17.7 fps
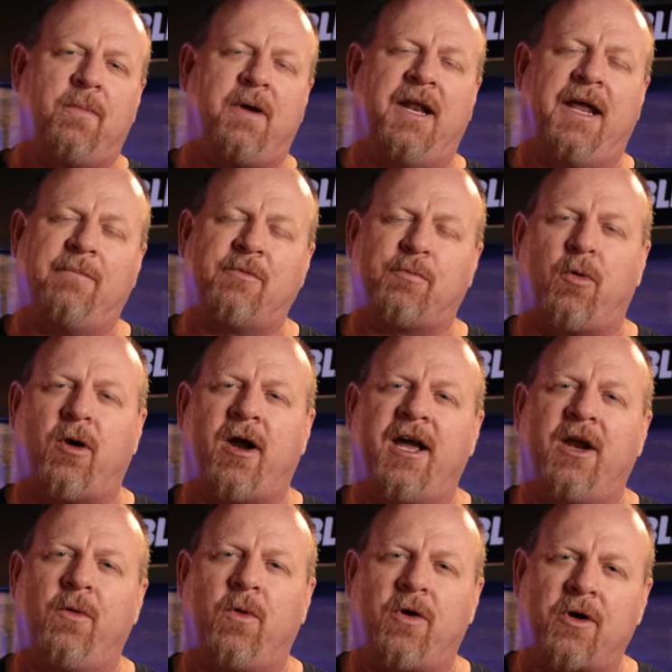My name's
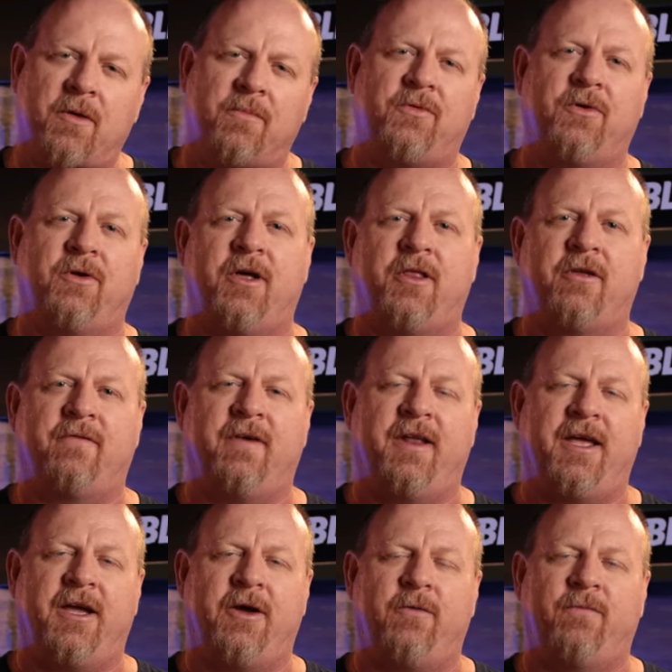Brian. Welcome to another
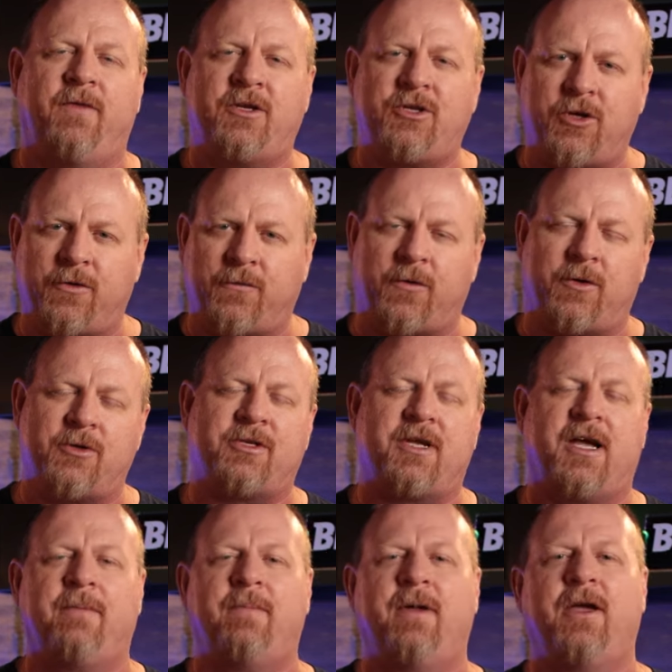video. If this is your first
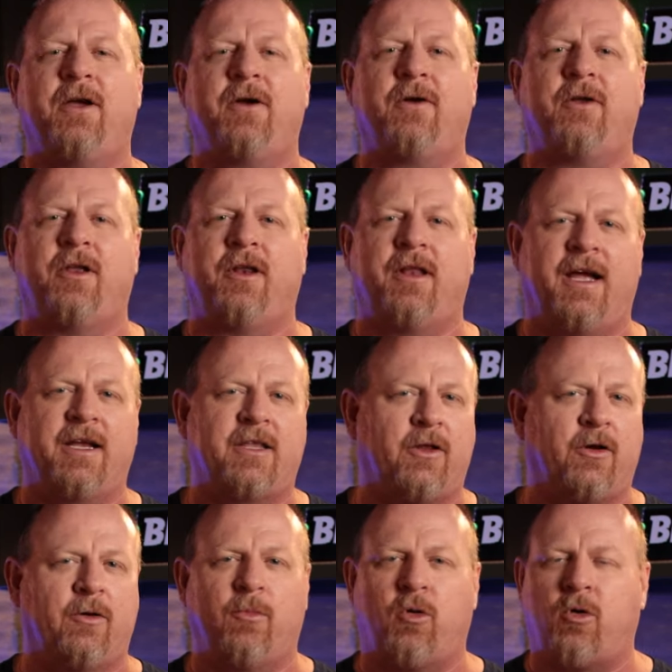time here and you'd like
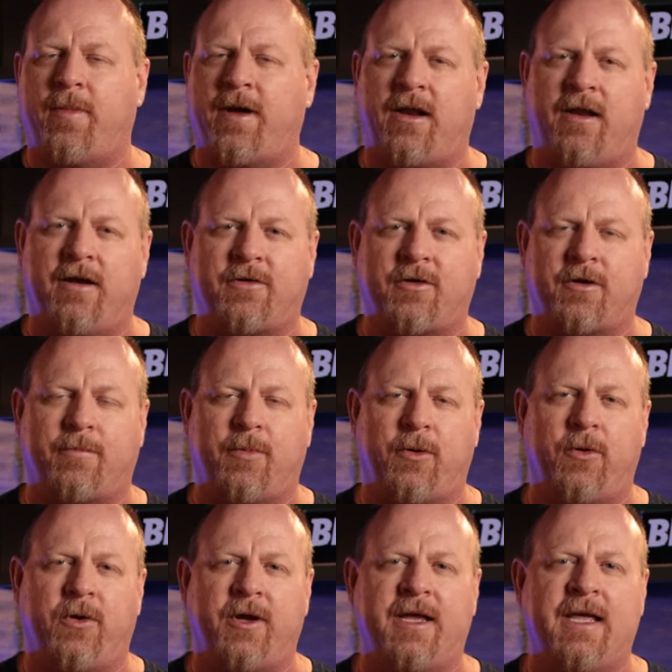to learn more about electric
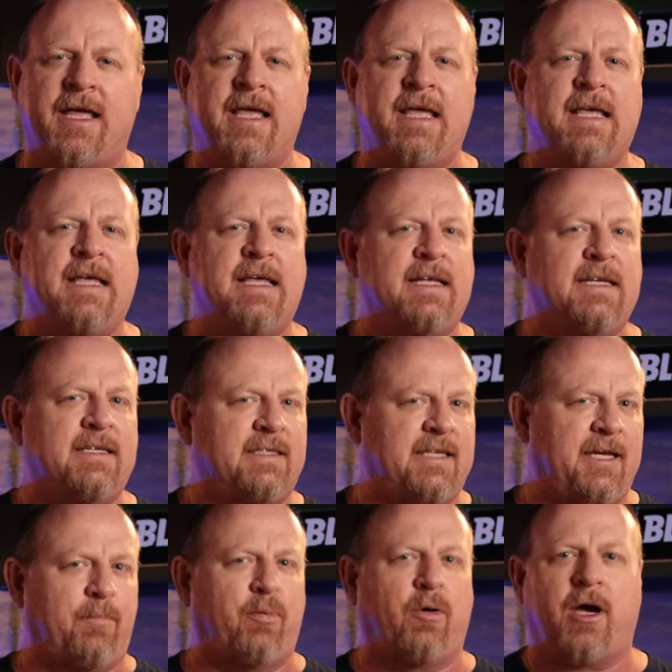brewing,
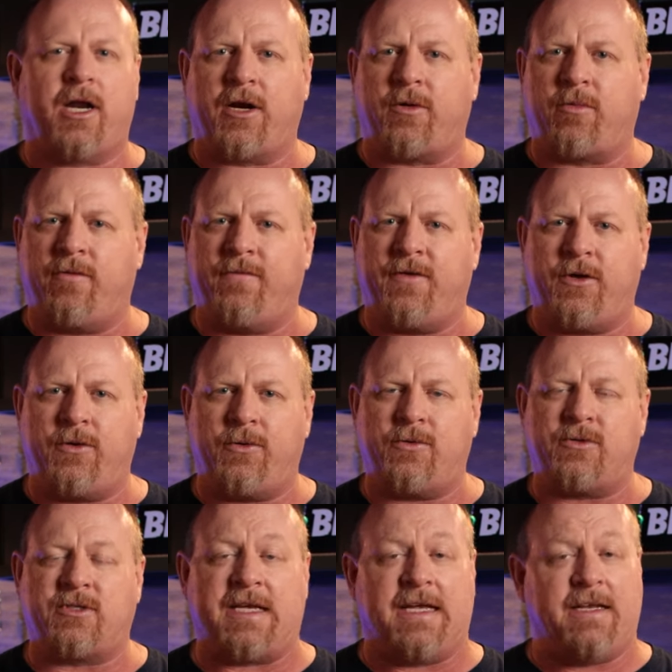see product
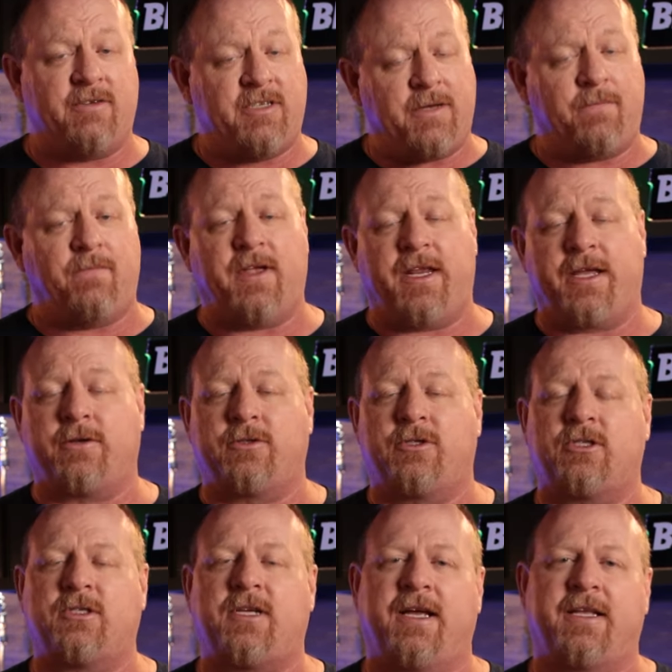reviews and tip videos
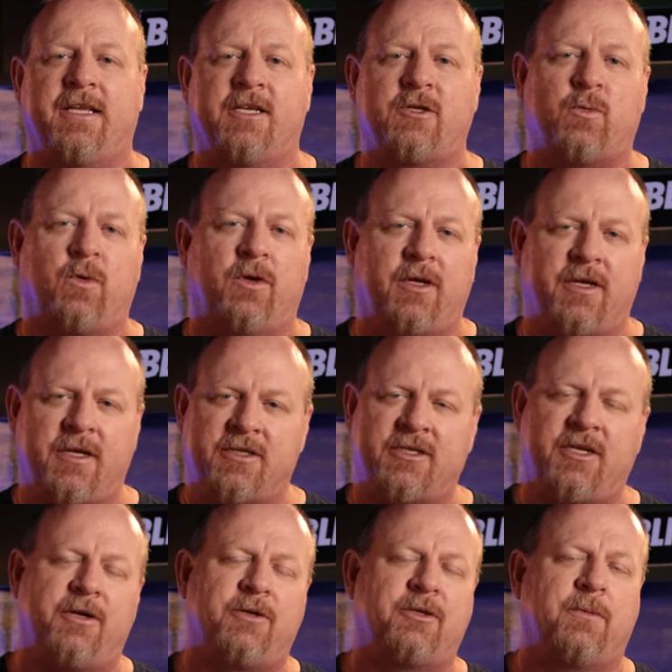just like this one,
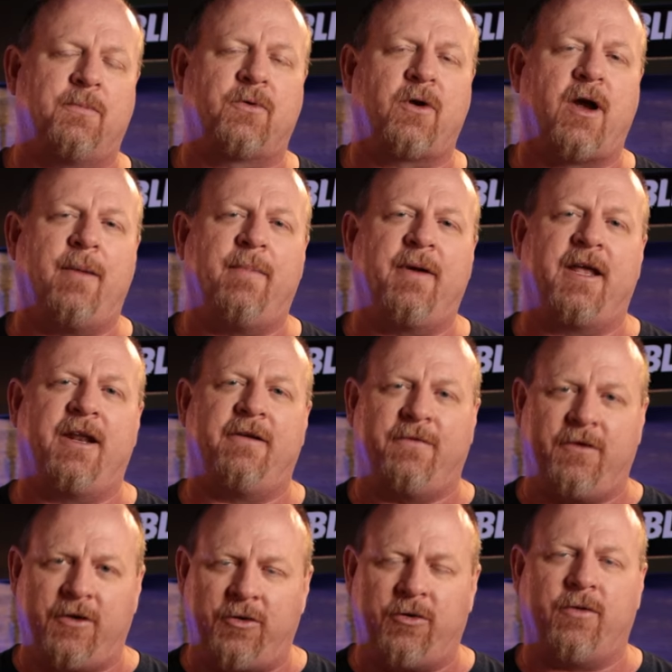consider subscribing. And
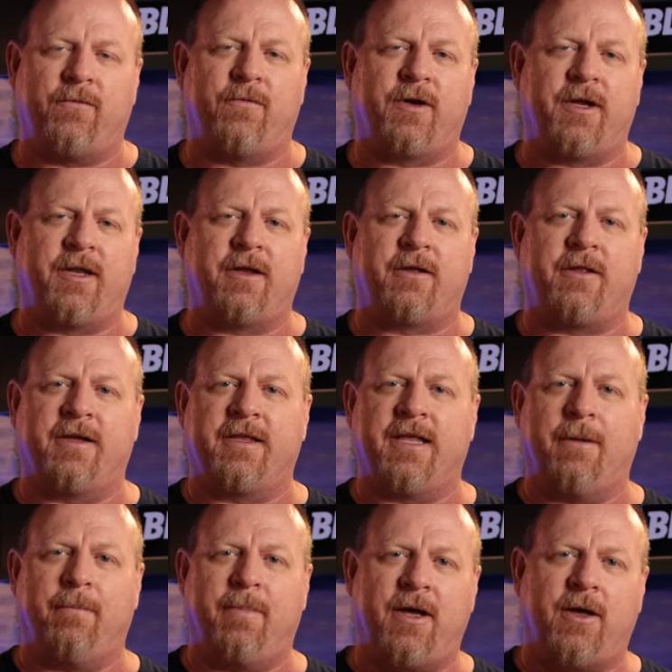if you do, don't forget to click
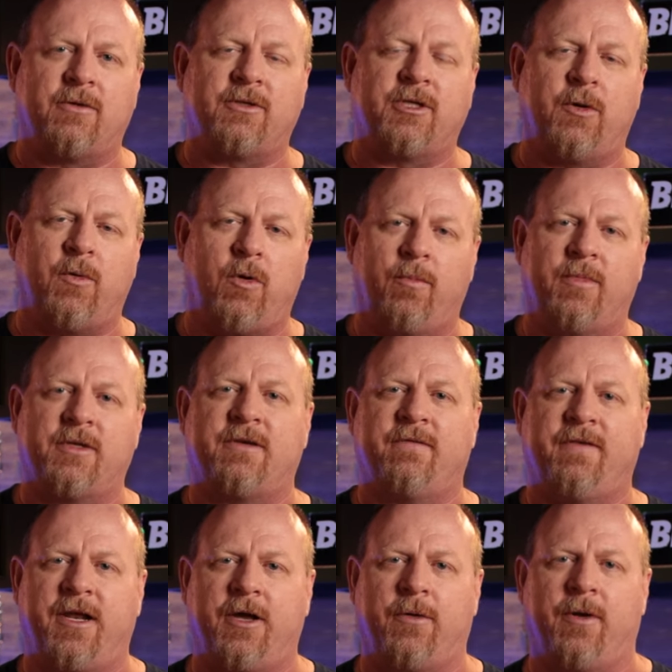that bell so you won't miss
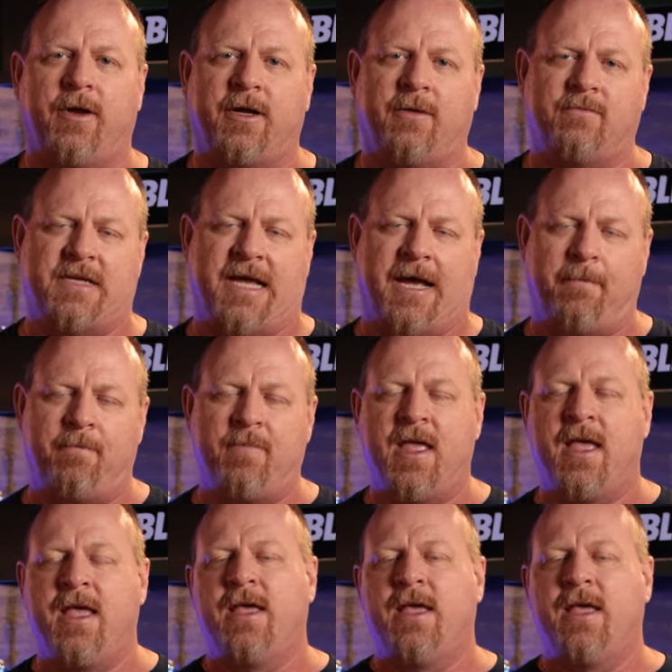a video when it comes out.